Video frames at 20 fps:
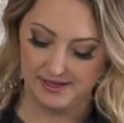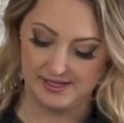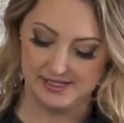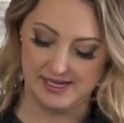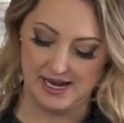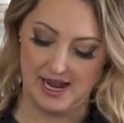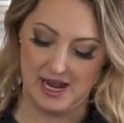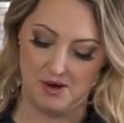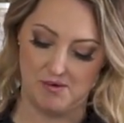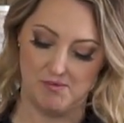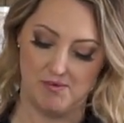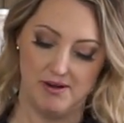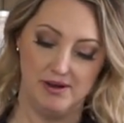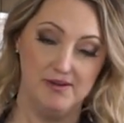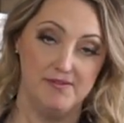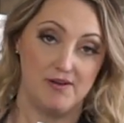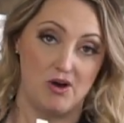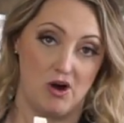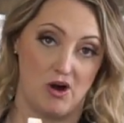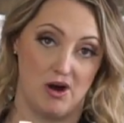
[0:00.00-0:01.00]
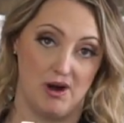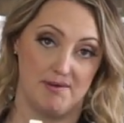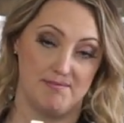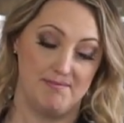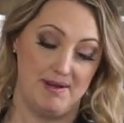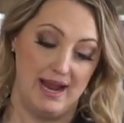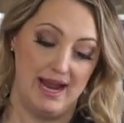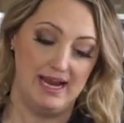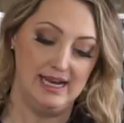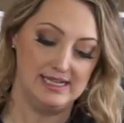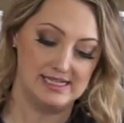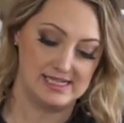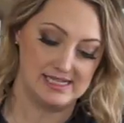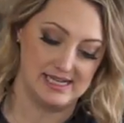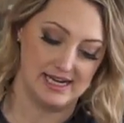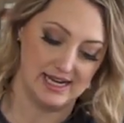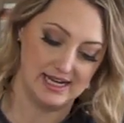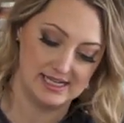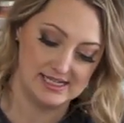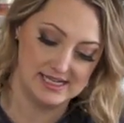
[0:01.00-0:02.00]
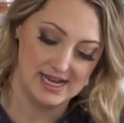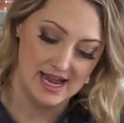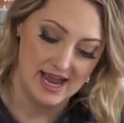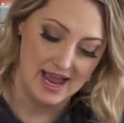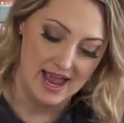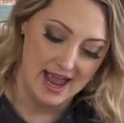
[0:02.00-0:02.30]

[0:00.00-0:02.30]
take one of our paint sticks,